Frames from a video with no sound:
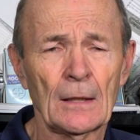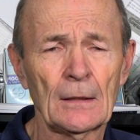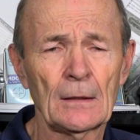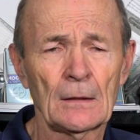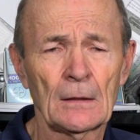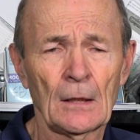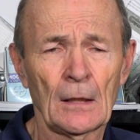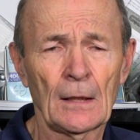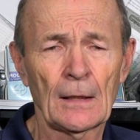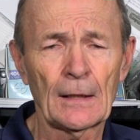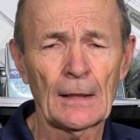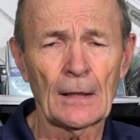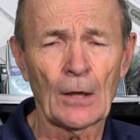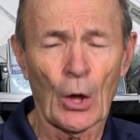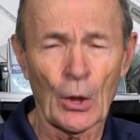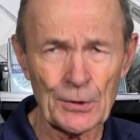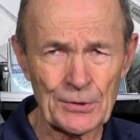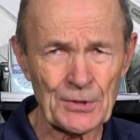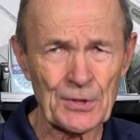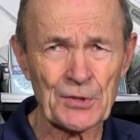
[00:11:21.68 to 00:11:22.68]
uh,
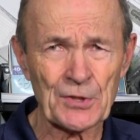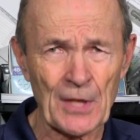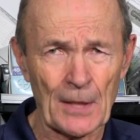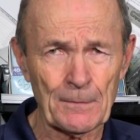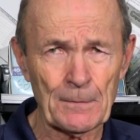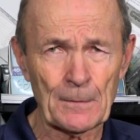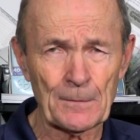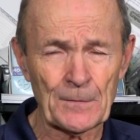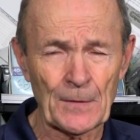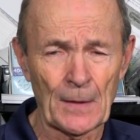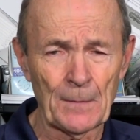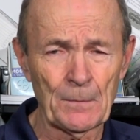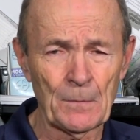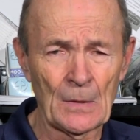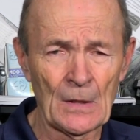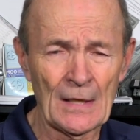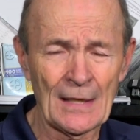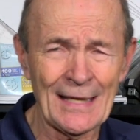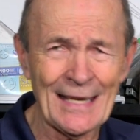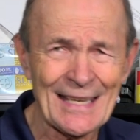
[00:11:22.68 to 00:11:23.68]
also suffered from
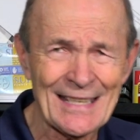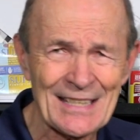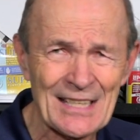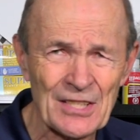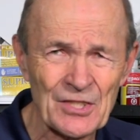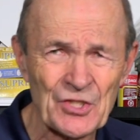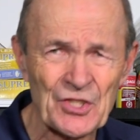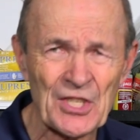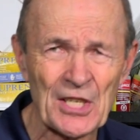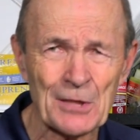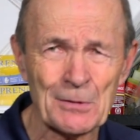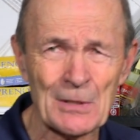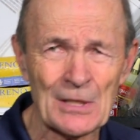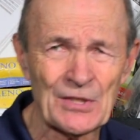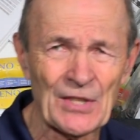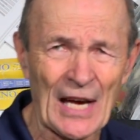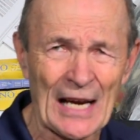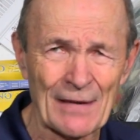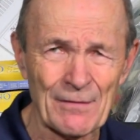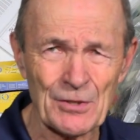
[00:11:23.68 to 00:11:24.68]

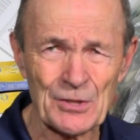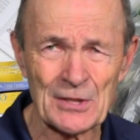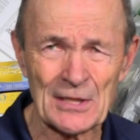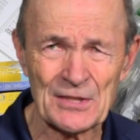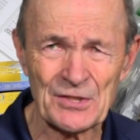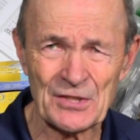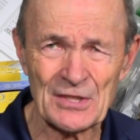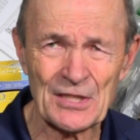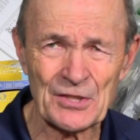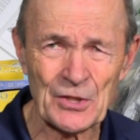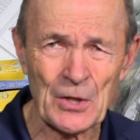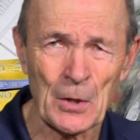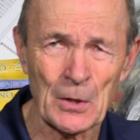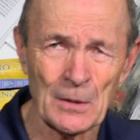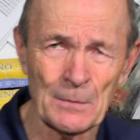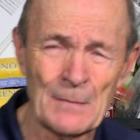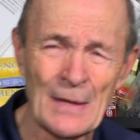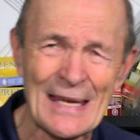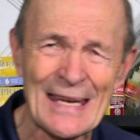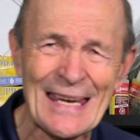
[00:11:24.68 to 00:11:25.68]
inconsiderate divers. Let's just
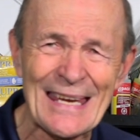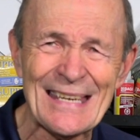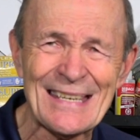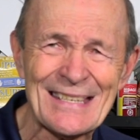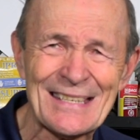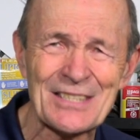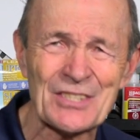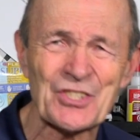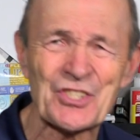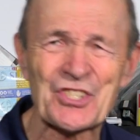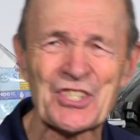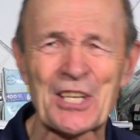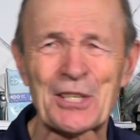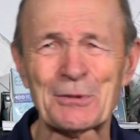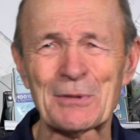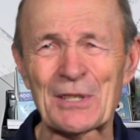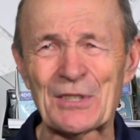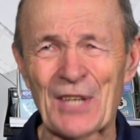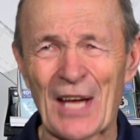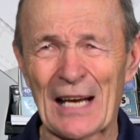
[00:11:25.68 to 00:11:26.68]
call them
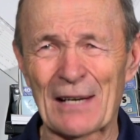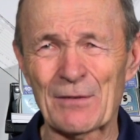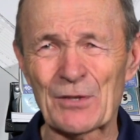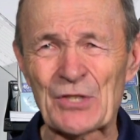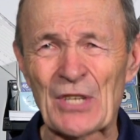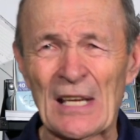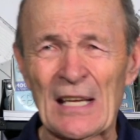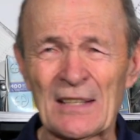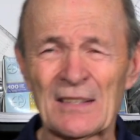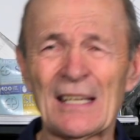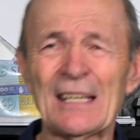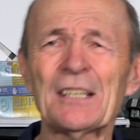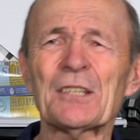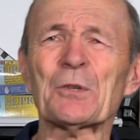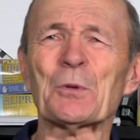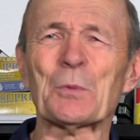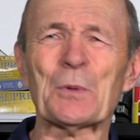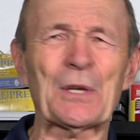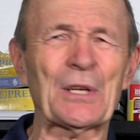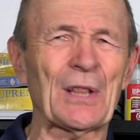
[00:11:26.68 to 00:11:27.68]
inconsiderate divers. They
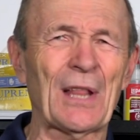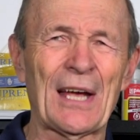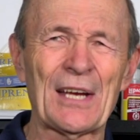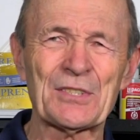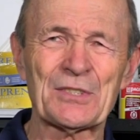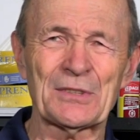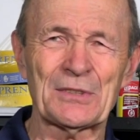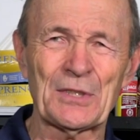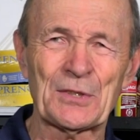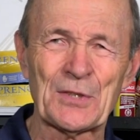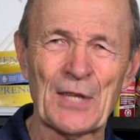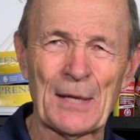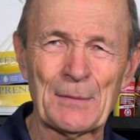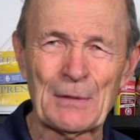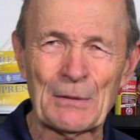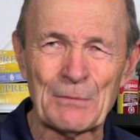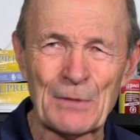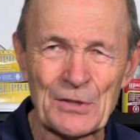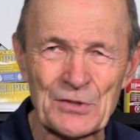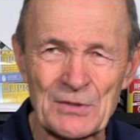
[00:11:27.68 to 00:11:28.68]
didn't realize at the time.
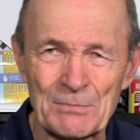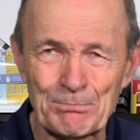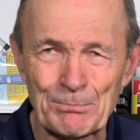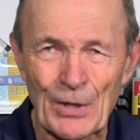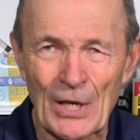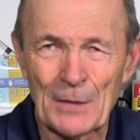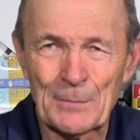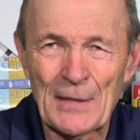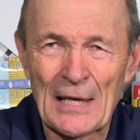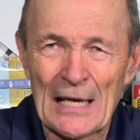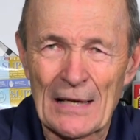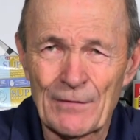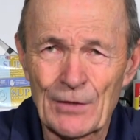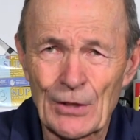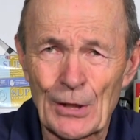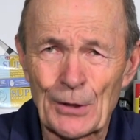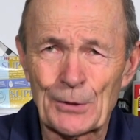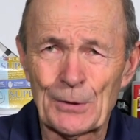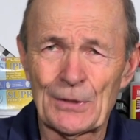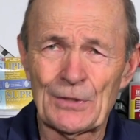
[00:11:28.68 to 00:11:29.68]
They were just probably
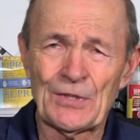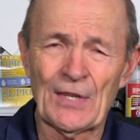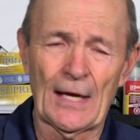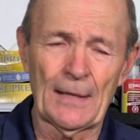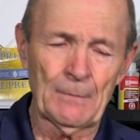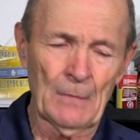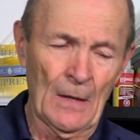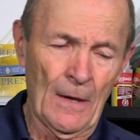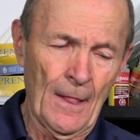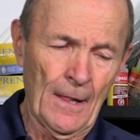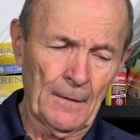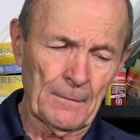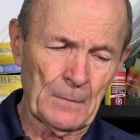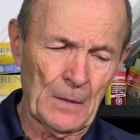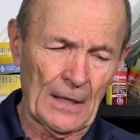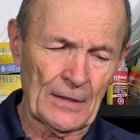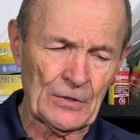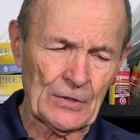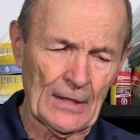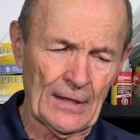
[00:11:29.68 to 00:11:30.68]
having a good time,
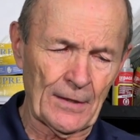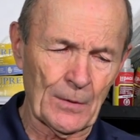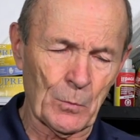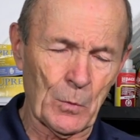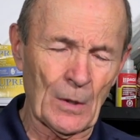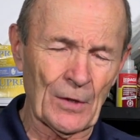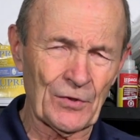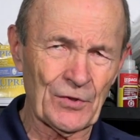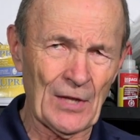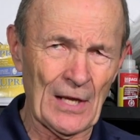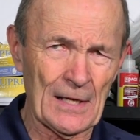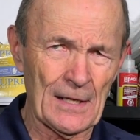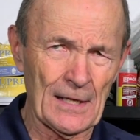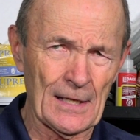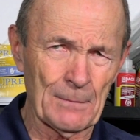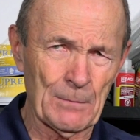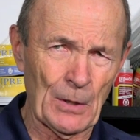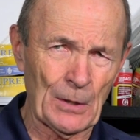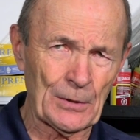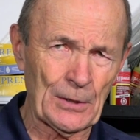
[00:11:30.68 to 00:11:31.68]
but uh, they weren't
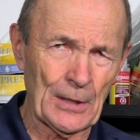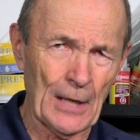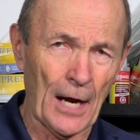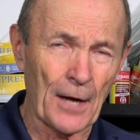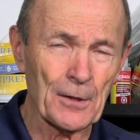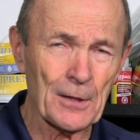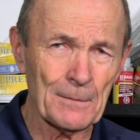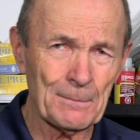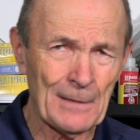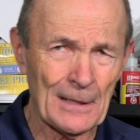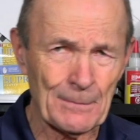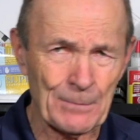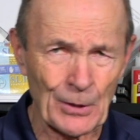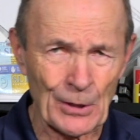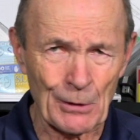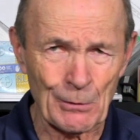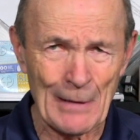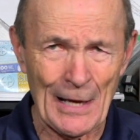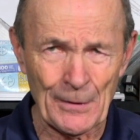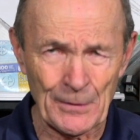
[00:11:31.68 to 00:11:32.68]
thinking about the other
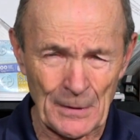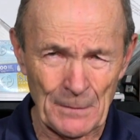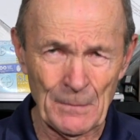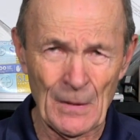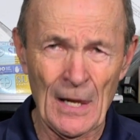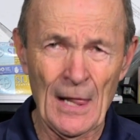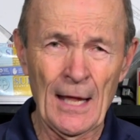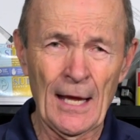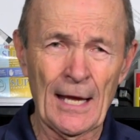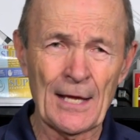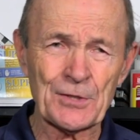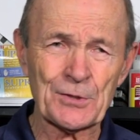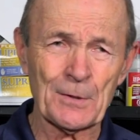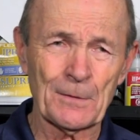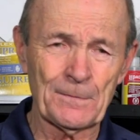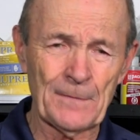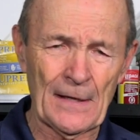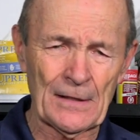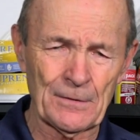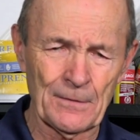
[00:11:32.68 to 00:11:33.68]
people around them. And so
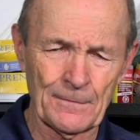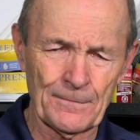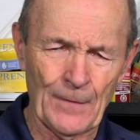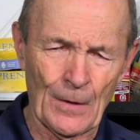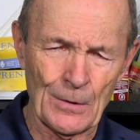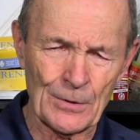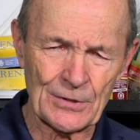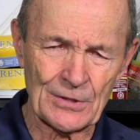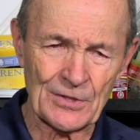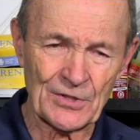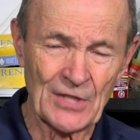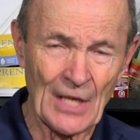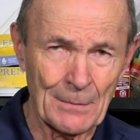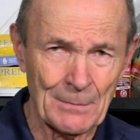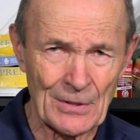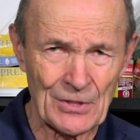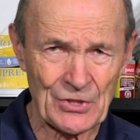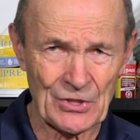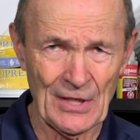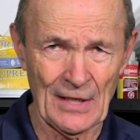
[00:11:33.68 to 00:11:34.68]
Fenman Falls, to
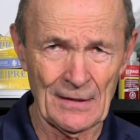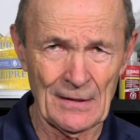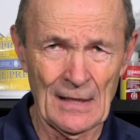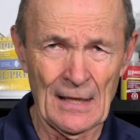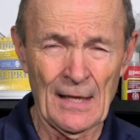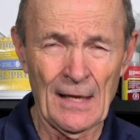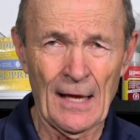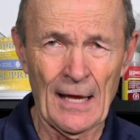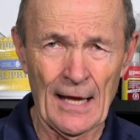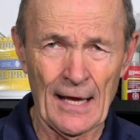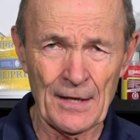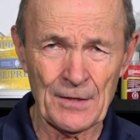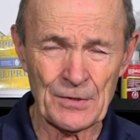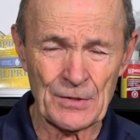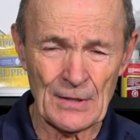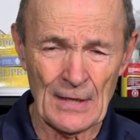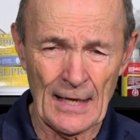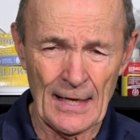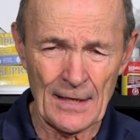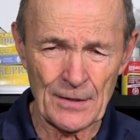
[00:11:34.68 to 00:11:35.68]
some extent,
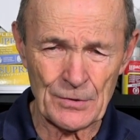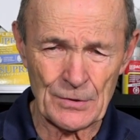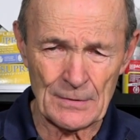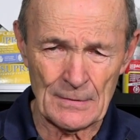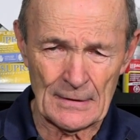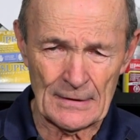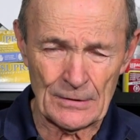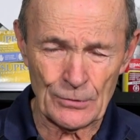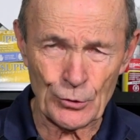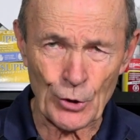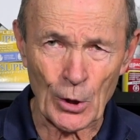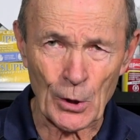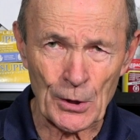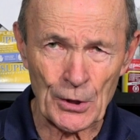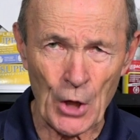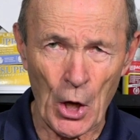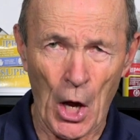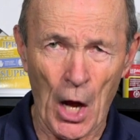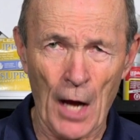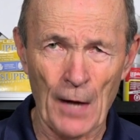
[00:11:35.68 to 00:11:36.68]
has, has uh,
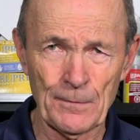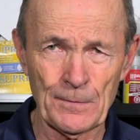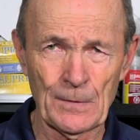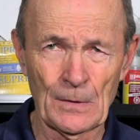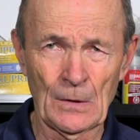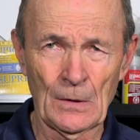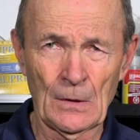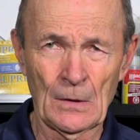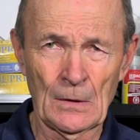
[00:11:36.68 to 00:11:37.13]
turned off